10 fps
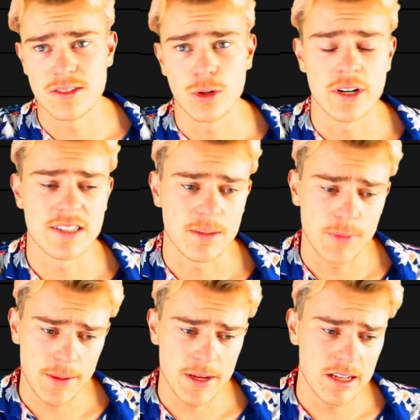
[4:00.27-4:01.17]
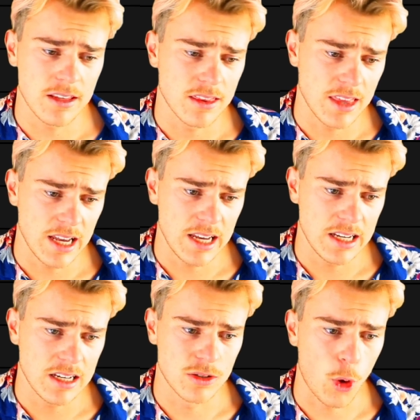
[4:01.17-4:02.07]
stories that maybe
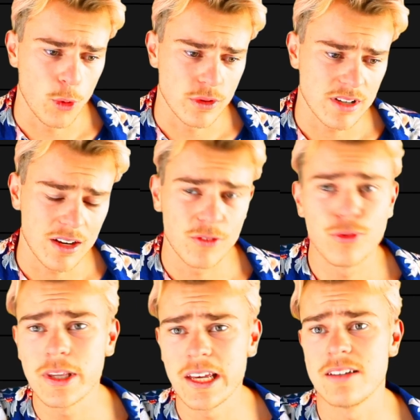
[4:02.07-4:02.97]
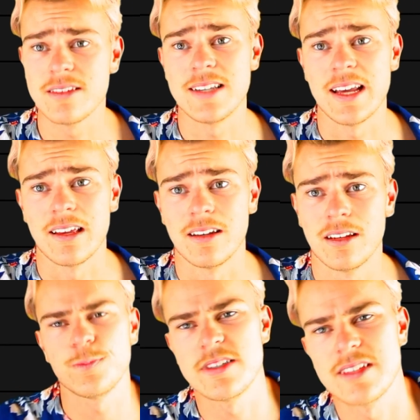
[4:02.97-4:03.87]
they don't fully understand.
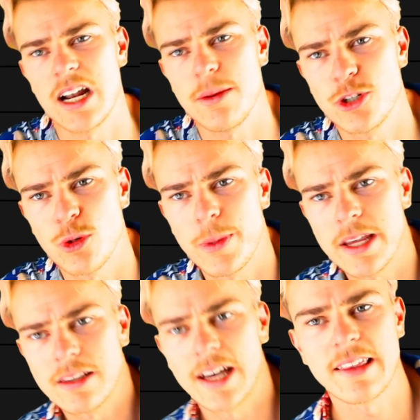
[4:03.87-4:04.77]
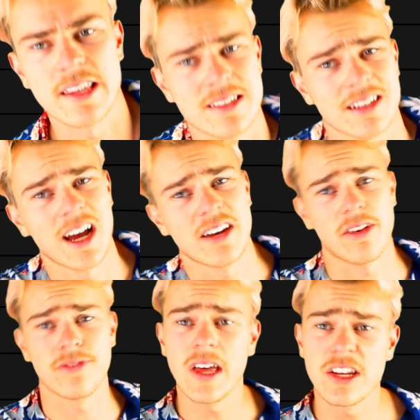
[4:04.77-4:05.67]
It's starting to appear like there's a kind of a
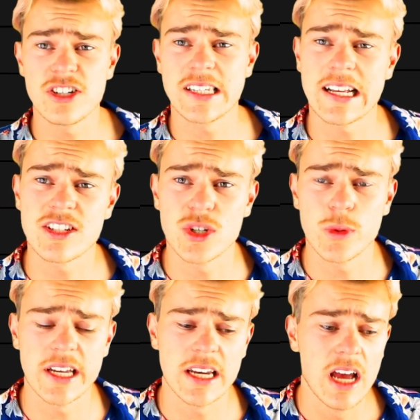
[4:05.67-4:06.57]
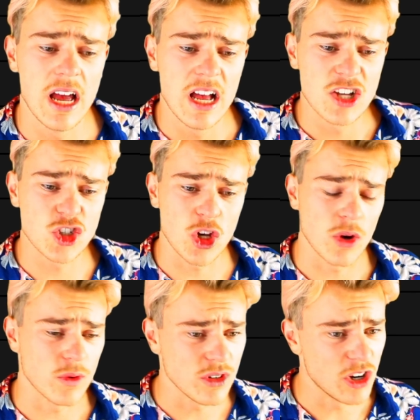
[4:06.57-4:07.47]
fetish attached to it.
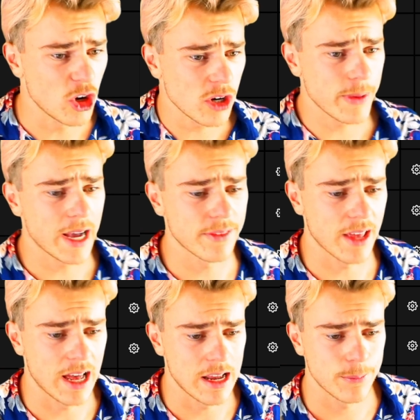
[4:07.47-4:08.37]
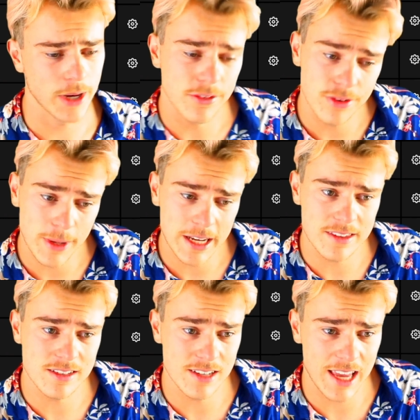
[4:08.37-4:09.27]
So not about that, but for me,
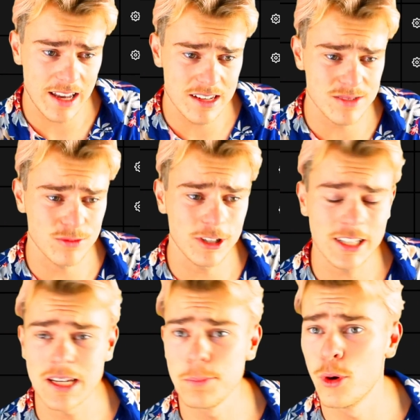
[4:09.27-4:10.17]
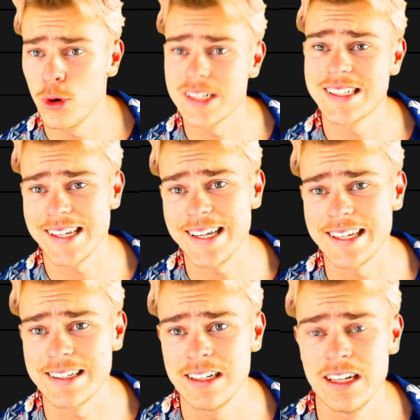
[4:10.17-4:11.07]
this again is really important tea,